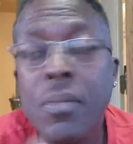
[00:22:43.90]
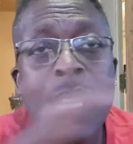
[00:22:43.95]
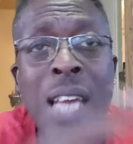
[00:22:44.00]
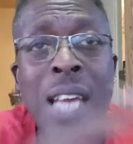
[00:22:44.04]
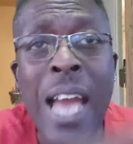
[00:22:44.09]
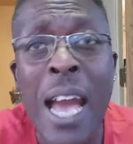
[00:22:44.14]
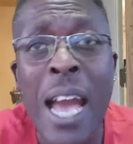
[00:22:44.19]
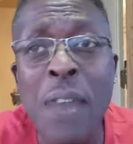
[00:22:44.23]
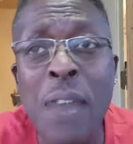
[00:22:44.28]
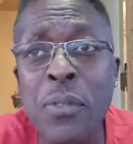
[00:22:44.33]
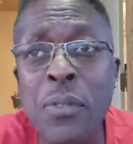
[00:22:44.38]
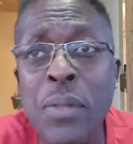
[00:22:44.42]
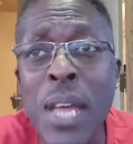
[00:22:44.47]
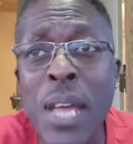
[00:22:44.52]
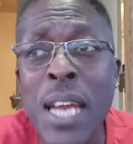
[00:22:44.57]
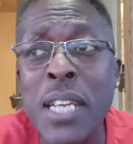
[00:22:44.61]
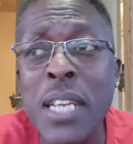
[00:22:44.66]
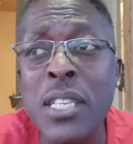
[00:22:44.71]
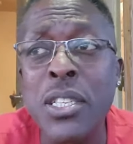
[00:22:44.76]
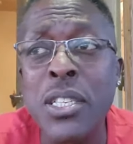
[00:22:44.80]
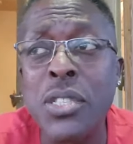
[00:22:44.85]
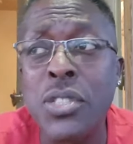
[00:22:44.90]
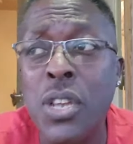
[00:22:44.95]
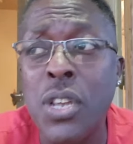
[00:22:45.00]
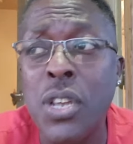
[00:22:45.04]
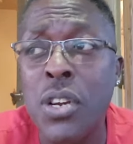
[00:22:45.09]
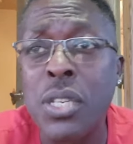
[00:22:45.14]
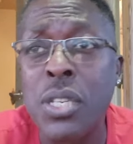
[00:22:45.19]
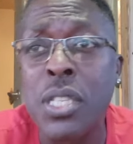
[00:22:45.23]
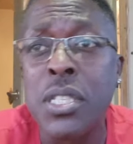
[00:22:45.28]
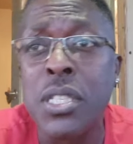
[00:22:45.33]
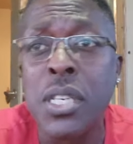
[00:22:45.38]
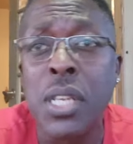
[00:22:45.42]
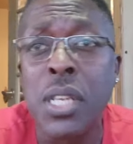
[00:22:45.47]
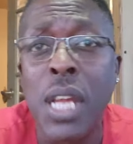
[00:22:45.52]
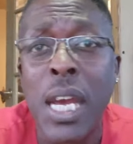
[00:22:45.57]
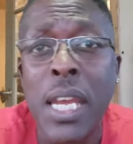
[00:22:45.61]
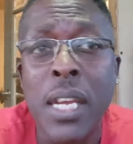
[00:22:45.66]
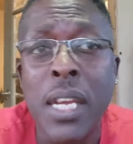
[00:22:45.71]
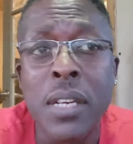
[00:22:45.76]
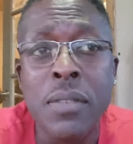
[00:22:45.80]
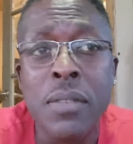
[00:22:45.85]
after that, it just turned into
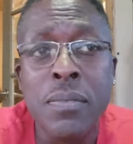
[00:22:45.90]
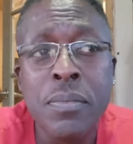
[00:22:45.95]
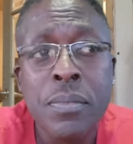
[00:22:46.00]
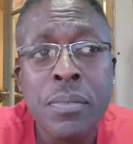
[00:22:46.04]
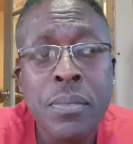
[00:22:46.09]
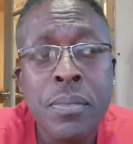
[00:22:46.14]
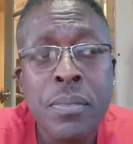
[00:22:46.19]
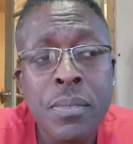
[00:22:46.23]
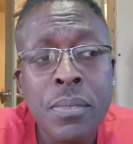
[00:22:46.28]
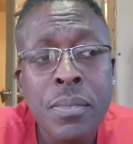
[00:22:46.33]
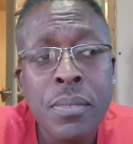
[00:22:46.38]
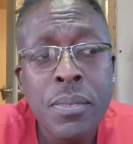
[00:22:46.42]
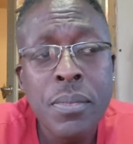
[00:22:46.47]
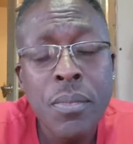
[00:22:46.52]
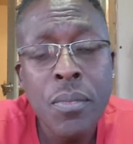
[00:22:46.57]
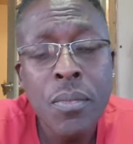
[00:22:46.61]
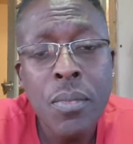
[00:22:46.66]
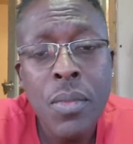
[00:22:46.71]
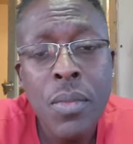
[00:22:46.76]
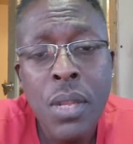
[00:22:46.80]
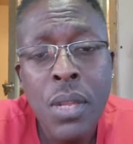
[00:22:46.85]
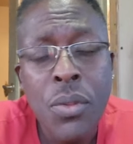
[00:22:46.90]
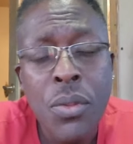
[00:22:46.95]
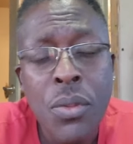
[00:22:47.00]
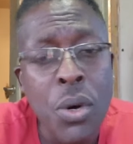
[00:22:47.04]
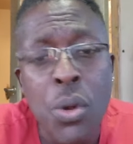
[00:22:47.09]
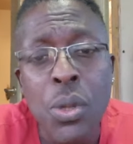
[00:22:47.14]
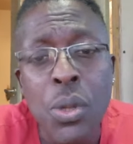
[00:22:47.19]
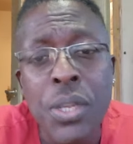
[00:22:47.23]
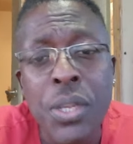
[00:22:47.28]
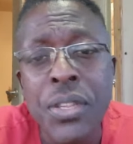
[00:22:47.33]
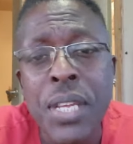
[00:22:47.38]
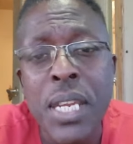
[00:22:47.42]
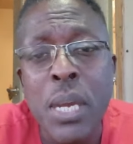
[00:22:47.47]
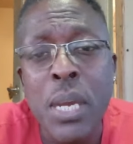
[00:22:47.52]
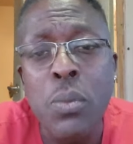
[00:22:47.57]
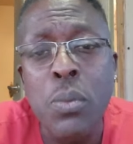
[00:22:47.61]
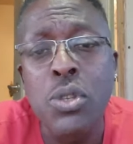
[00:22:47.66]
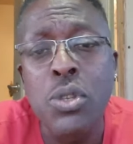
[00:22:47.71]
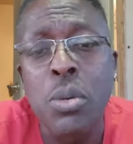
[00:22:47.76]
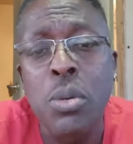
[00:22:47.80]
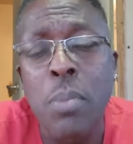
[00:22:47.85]
like, the only thing that
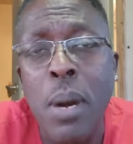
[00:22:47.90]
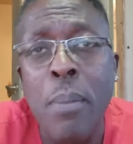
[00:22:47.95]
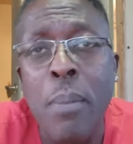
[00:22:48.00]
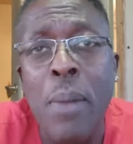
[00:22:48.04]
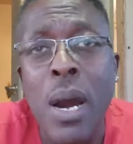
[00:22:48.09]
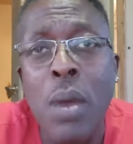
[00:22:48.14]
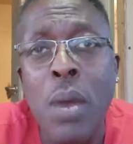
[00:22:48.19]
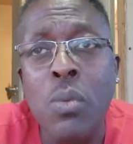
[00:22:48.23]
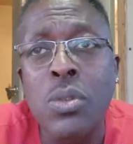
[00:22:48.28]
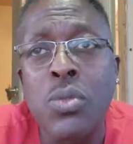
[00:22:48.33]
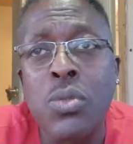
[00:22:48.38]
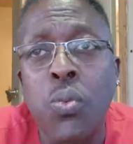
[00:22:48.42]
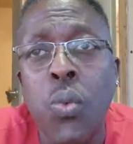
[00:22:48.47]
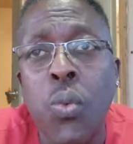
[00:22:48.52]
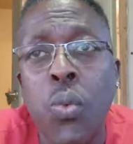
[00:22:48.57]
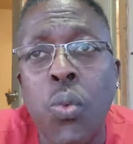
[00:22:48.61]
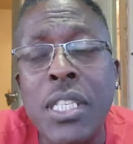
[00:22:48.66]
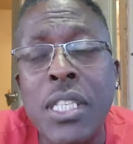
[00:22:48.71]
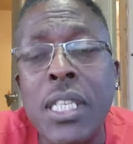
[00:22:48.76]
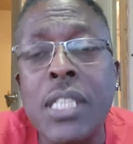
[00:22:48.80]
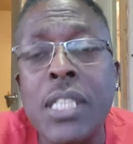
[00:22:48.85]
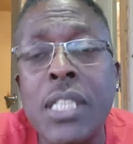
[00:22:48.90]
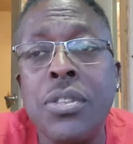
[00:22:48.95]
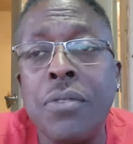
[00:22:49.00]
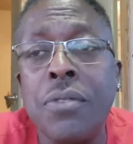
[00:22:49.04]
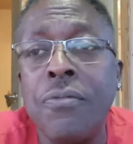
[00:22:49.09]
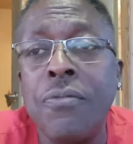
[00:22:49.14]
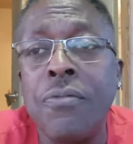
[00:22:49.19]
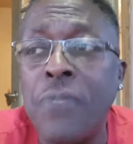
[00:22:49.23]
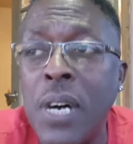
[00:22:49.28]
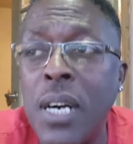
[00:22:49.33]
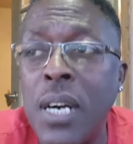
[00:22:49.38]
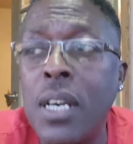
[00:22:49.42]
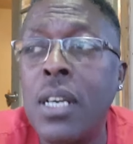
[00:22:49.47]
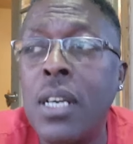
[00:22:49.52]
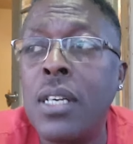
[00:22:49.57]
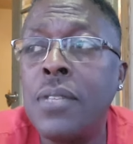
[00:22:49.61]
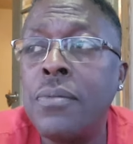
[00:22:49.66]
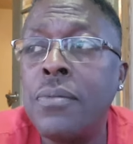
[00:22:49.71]
was on my mind was wanting to fuck.